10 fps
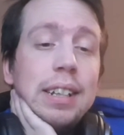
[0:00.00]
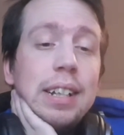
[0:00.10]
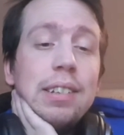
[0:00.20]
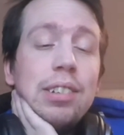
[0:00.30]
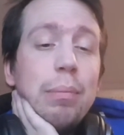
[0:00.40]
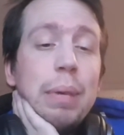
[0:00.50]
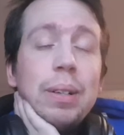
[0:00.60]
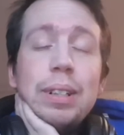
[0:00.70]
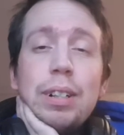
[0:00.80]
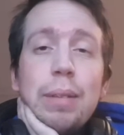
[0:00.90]
then
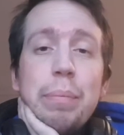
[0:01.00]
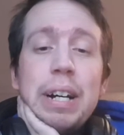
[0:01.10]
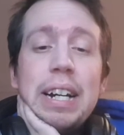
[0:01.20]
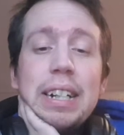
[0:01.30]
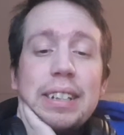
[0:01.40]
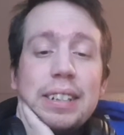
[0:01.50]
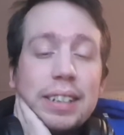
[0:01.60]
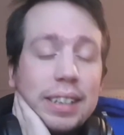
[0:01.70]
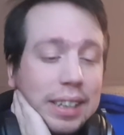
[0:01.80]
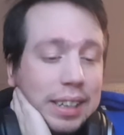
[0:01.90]
somehow it come back